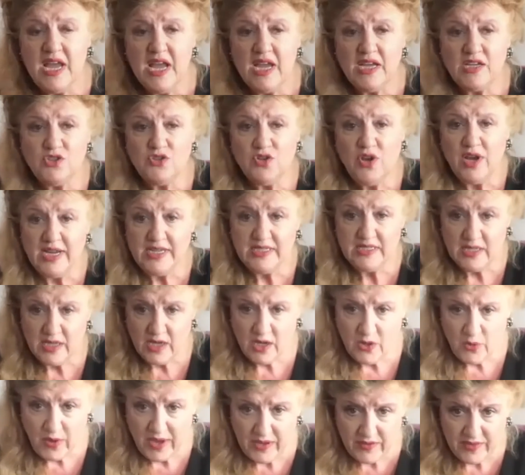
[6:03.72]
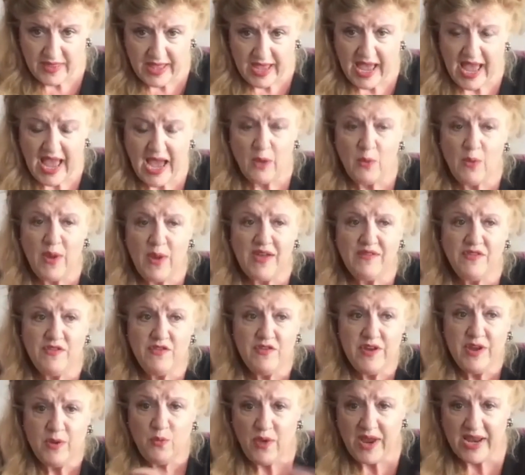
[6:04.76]
try to quell that. However
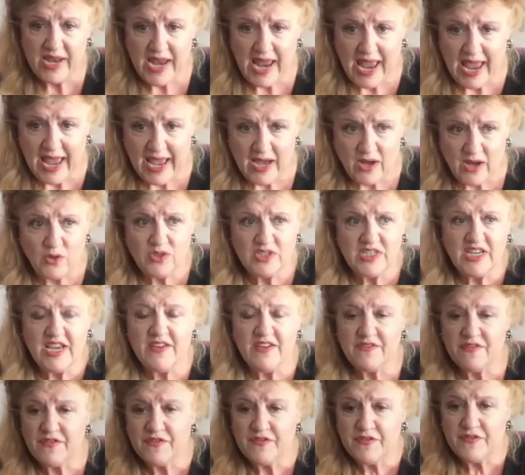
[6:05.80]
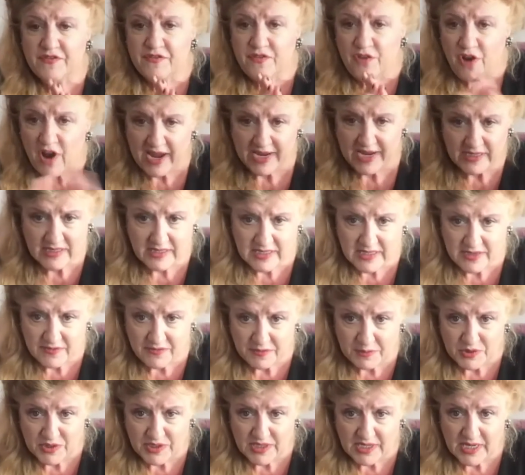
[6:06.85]
it went out, it frightened
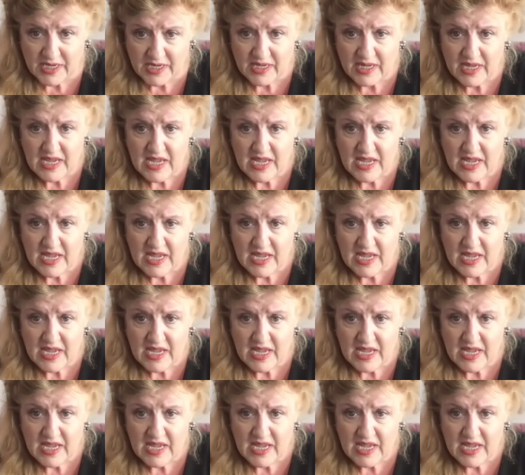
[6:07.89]
everybody.